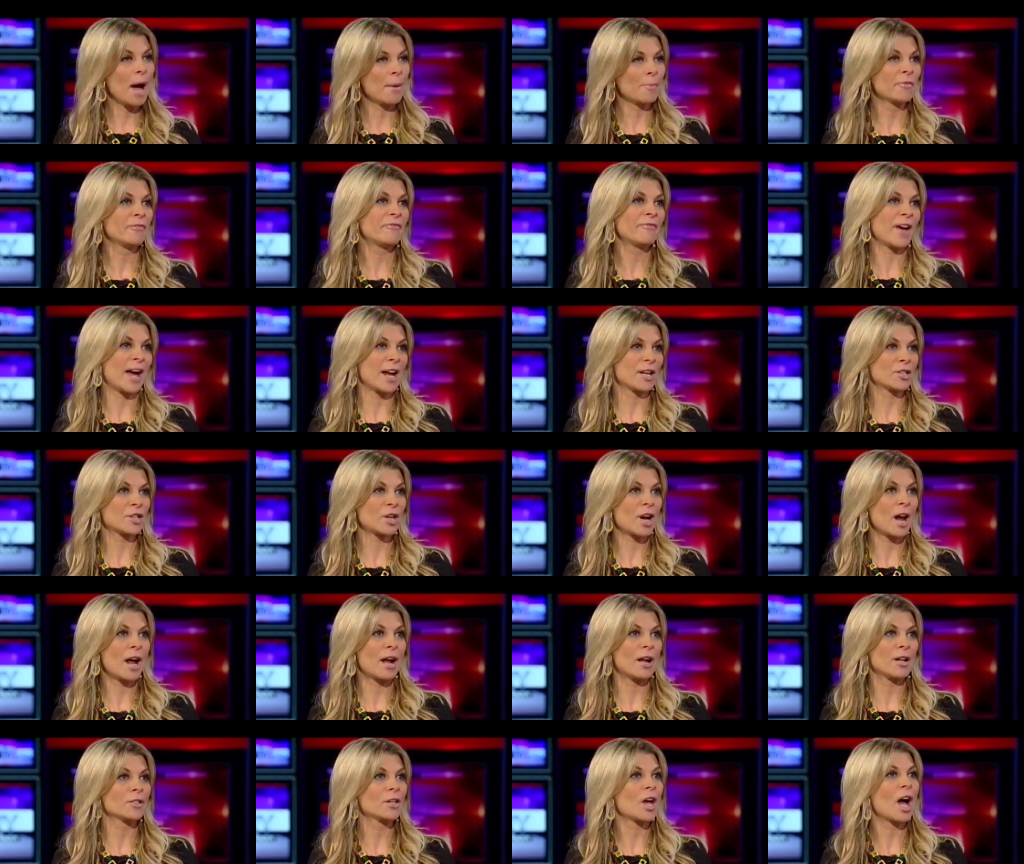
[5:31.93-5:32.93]
I'm a fat
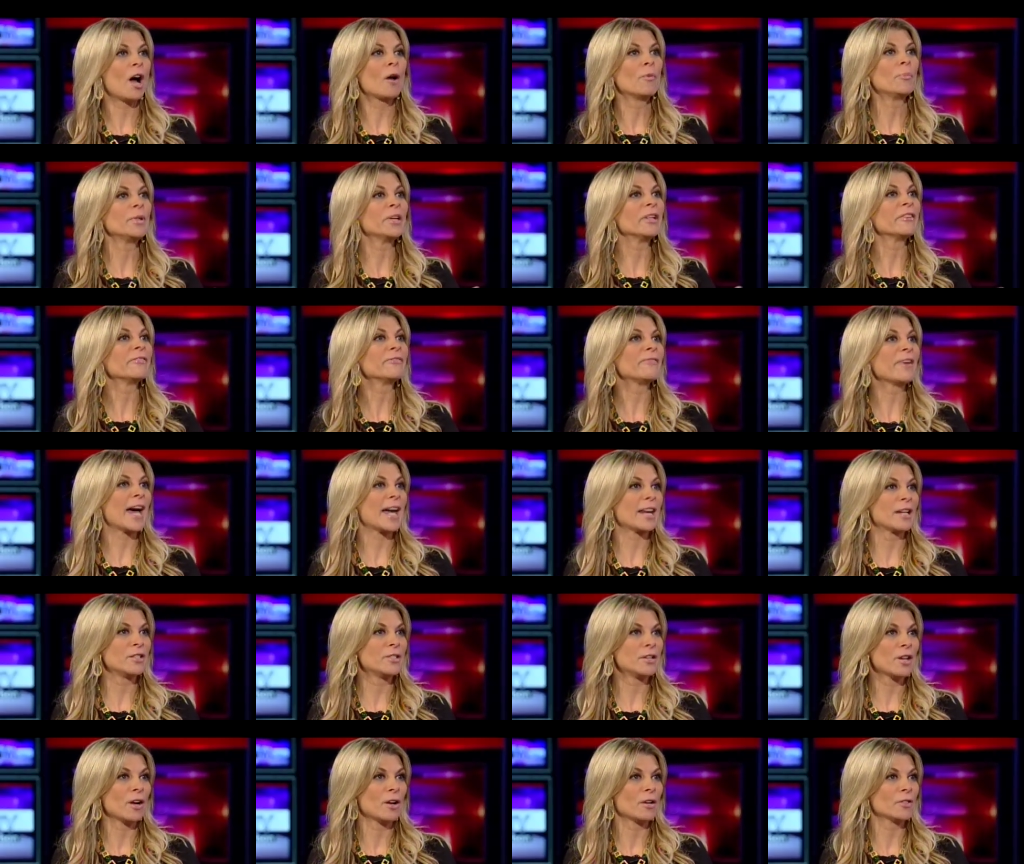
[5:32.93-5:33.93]
child, I'll be a
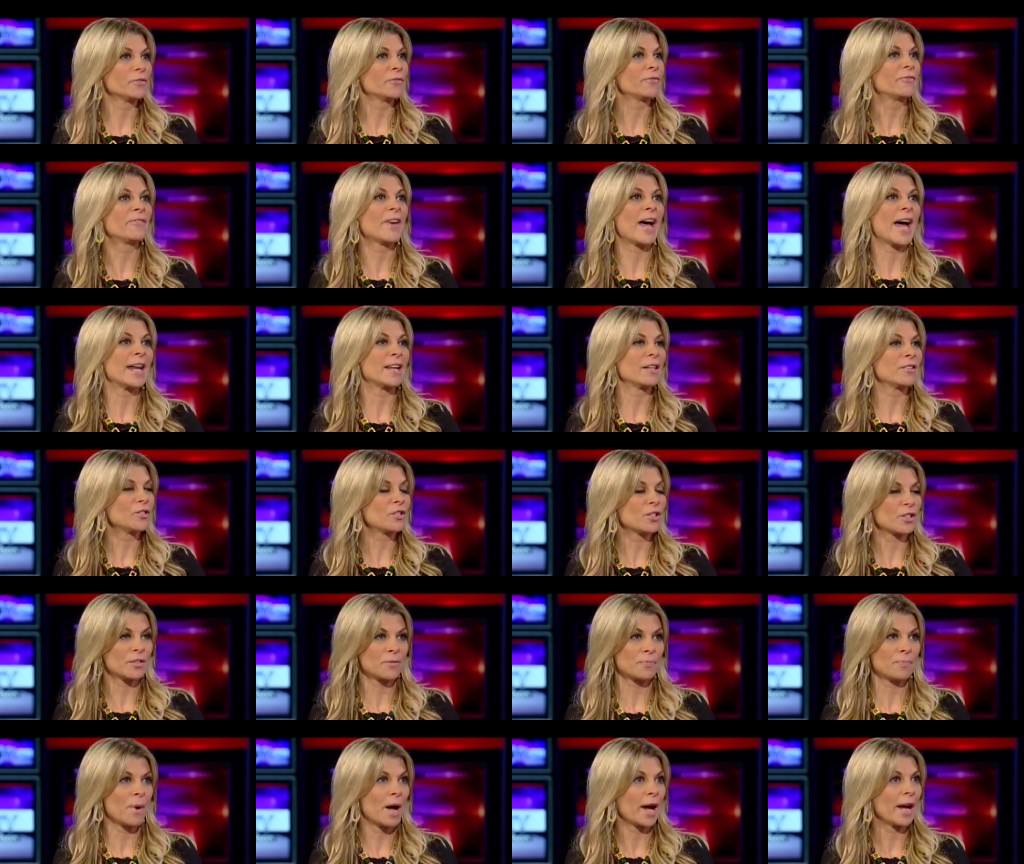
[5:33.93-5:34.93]
fat adult, fat is
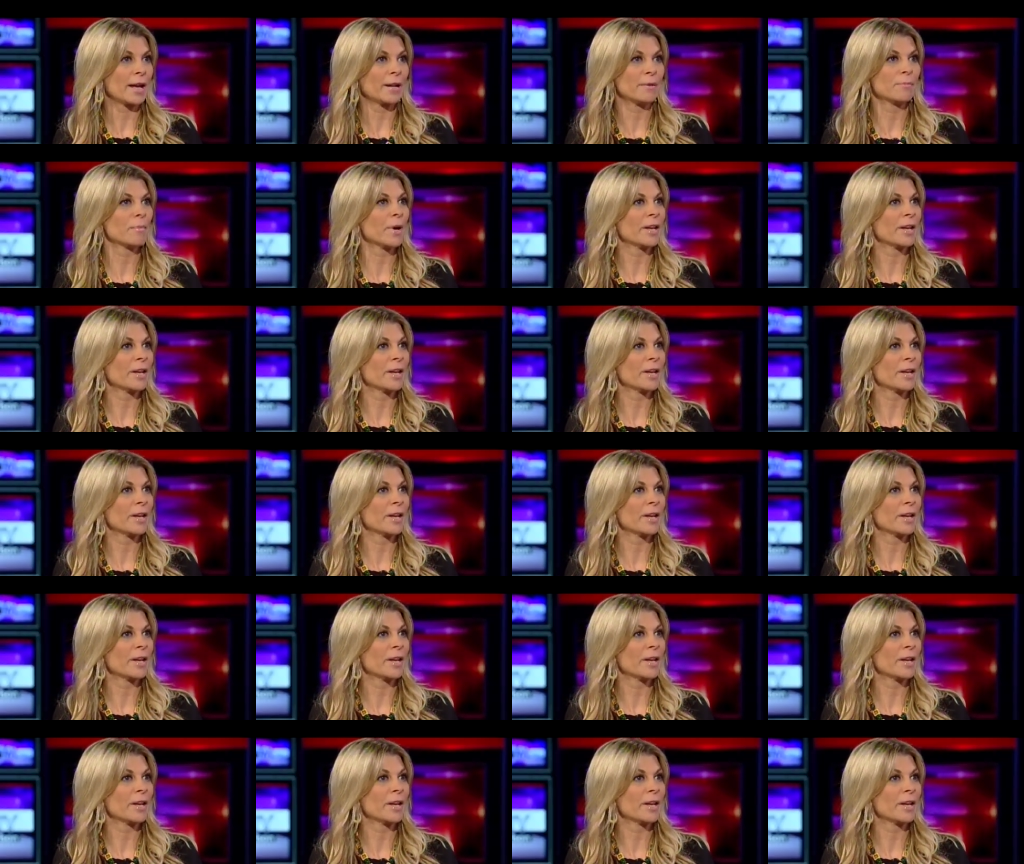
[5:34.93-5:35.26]
just my,